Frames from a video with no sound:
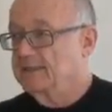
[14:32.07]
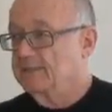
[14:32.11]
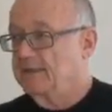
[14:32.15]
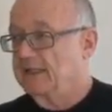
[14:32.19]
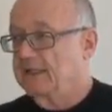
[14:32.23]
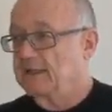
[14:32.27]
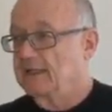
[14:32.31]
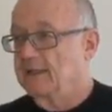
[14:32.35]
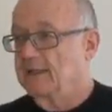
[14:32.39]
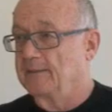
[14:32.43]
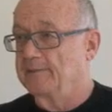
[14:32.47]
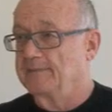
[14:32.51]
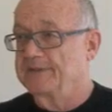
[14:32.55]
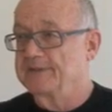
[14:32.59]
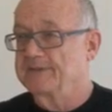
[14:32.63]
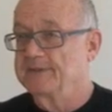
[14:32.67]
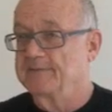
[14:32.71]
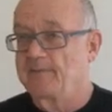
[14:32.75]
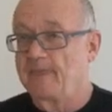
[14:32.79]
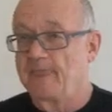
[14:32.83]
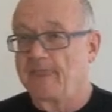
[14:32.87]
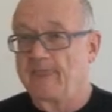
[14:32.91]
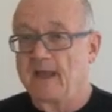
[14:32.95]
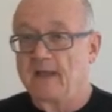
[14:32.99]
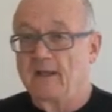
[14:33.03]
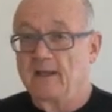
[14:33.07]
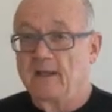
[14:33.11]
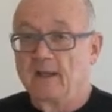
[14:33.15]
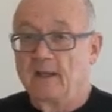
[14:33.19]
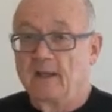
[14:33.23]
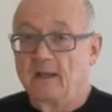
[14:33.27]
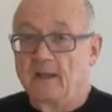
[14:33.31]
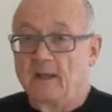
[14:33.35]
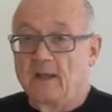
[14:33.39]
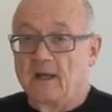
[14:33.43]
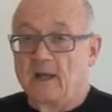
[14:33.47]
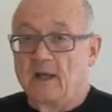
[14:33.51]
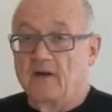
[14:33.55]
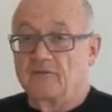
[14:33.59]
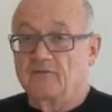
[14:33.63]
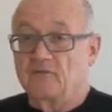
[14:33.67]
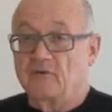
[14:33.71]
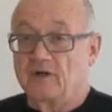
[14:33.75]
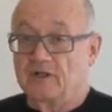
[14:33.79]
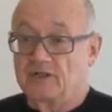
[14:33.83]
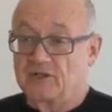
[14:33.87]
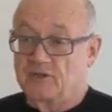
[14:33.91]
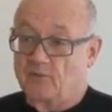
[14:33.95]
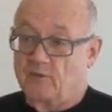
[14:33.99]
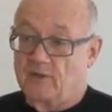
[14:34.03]
becomes. Of
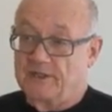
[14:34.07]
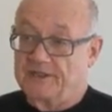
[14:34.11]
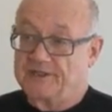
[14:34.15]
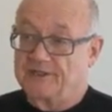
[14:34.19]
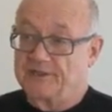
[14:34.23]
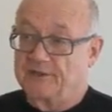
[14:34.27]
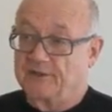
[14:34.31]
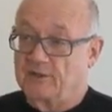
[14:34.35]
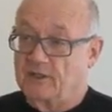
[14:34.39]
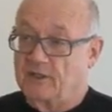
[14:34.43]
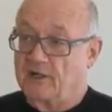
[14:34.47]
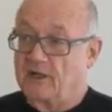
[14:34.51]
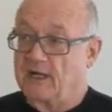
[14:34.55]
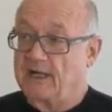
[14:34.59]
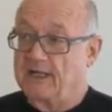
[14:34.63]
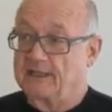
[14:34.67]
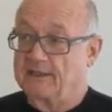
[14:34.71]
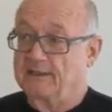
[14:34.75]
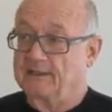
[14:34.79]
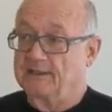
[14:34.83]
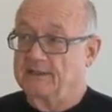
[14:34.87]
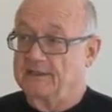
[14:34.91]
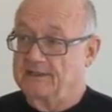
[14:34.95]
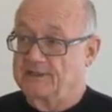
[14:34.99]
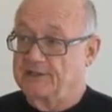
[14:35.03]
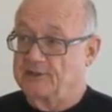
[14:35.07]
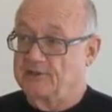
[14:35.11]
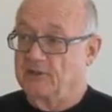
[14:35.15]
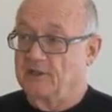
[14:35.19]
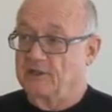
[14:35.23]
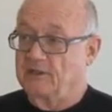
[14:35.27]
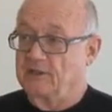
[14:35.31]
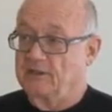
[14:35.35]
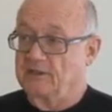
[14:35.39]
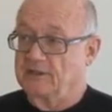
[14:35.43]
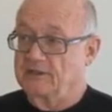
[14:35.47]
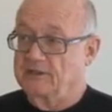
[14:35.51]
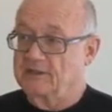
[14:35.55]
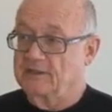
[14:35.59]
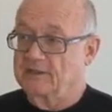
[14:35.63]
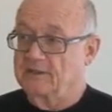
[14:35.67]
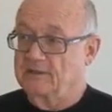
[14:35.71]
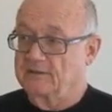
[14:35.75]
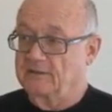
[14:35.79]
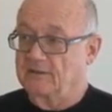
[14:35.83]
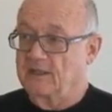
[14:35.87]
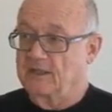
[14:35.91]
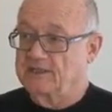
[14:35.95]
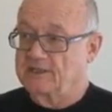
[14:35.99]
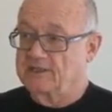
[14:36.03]
course, once you're caught in this circle, it's
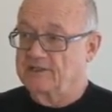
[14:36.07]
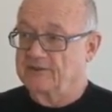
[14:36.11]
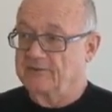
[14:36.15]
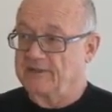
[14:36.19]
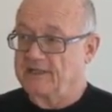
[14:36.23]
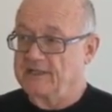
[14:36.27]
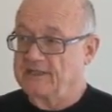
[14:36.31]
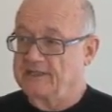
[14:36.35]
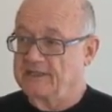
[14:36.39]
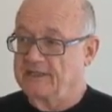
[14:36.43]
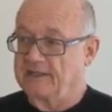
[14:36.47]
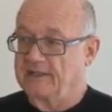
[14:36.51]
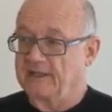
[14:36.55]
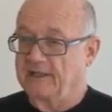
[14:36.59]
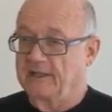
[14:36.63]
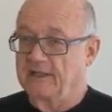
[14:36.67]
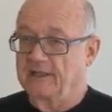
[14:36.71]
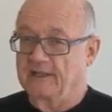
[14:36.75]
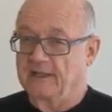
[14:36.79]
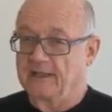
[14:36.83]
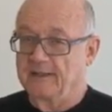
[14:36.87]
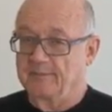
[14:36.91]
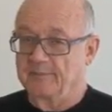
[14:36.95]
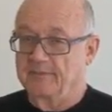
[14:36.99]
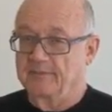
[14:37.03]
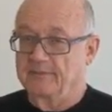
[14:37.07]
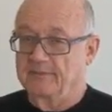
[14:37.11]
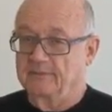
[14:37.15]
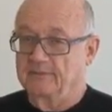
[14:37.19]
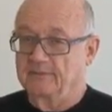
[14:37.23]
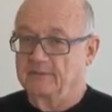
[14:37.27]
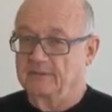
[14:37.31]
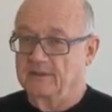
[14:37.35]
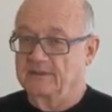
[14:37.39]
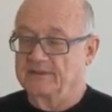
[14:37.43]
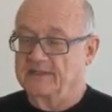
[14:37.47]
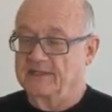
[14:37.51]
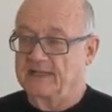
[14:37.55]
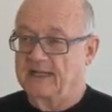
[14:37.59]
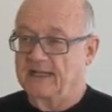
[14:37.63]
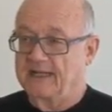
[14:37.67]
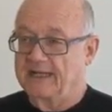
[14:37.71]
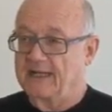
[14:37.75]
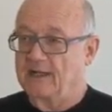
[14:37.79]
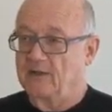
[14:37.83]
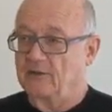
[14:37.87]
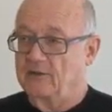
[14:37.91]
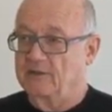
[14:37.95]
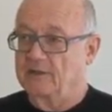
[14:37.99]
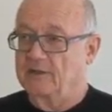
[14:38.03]
not so easy to get
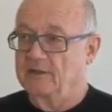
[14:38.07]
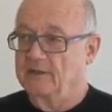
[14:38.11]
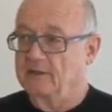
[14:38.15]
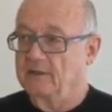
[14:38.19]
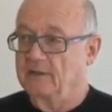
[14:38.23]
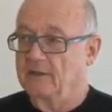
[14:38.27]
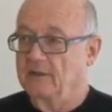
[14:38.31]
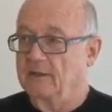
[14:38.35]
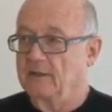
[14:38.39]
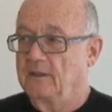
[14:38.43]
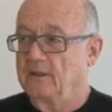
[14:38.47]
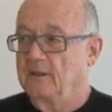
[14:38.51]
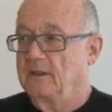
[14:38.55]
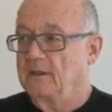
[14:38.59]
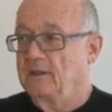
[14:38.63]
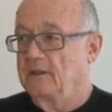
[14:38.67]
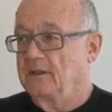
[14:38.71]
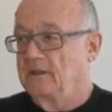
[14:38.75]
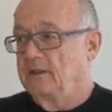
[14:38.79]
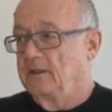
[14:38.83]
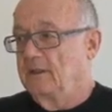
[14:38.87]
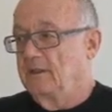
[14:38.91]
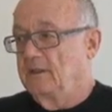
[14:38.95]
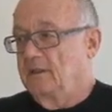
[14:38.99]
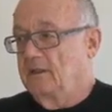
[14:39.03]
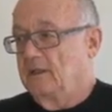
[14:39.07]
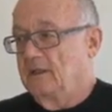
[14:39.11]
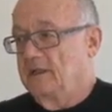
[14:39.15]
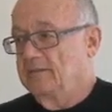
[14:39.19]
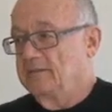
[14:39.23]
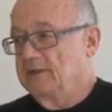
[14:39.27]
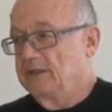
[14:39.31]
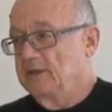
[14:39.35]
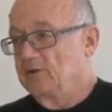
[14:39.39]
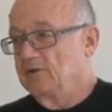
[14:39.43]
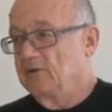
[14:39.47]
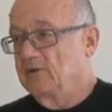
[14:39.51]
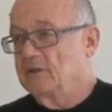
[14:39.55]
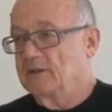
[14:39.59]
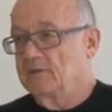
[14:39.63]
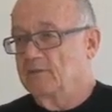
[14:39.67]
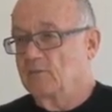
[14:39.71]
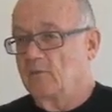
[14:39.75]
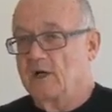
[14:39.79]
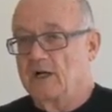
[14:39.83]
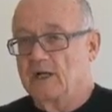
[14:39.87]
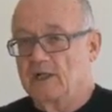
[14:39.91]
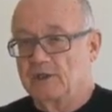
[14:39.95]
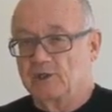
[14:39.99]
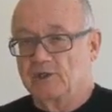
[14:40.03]
out. I mean, you can
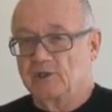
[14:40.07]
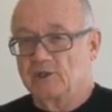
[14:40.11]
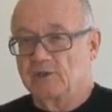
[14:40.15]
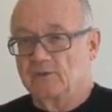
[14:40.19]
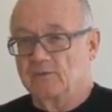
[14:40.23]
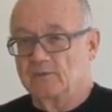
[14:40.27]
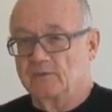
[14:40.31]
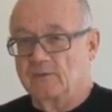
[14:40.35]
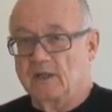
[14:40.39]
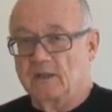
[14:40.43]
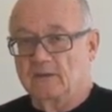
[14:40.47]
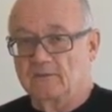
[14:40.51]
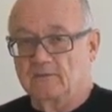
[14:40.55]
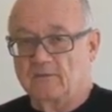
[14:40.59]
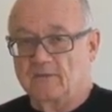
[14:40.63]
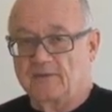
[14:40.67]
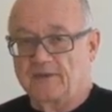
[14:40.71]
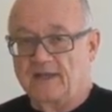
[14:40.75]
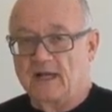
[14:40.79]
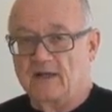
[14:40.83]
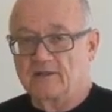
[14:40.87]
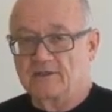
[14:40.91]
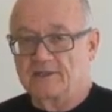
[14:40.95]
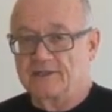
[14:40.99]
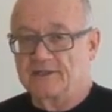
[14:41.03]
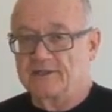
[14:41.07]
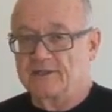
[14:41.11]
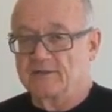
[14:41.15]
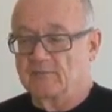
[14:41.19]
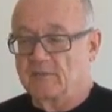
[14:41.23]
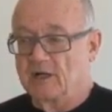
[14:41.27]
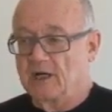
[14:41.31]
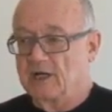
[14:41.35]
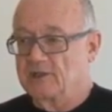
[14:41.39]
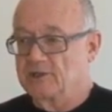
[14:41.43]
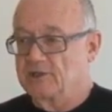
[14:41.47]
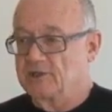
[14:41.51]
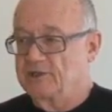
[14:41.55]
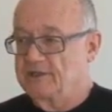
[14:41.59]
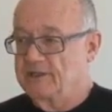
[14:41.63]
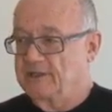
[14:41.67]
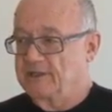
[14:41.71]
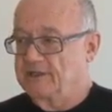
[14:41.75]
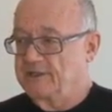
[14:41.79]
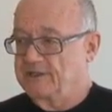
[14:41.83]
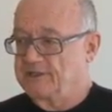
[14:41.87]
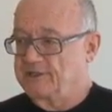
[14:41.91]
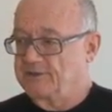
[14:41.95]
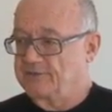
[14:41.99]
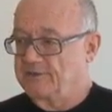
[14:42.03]
watch thousands of marchers
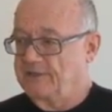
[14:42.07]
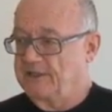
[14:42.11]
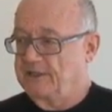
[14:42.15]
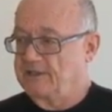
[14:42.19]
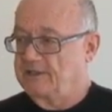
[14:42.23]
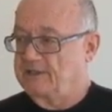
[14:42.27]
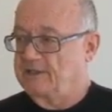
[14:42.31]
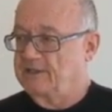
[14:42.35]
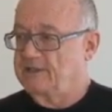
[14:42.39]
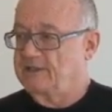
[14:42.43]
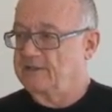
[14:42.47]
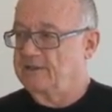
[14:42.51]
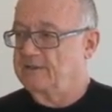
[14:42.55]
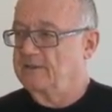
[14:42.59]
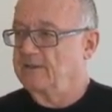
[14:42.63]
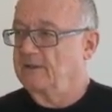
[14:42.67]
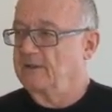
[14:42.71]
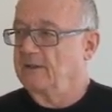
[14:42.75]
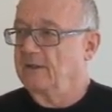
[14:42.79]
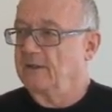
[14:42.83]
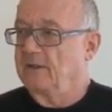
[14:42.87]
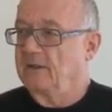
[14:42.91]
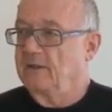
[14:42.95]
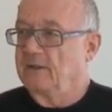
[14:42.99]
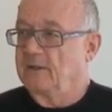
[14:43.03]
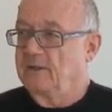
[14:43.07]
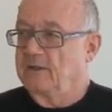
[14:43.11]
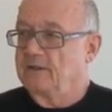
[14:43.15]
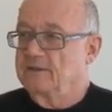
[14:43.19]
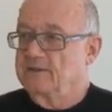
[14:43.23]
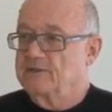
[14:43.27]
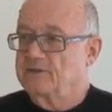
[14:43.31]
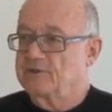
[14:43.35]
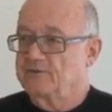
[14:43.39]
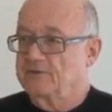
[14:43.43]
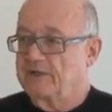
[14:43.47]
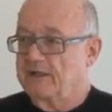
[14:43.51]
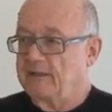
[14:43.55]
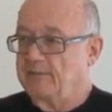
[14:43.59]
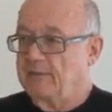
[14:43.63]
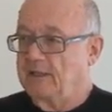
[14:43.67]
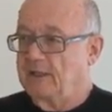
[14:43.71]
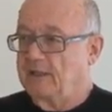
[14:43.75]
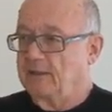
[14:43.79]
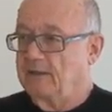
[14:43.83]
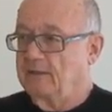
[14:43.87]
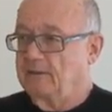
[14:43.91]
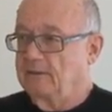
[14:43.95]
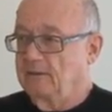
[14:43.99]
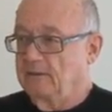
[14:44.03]
in the streets
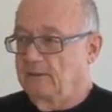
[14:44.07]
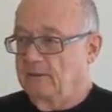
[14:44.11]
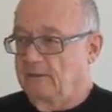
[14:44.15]
screaming,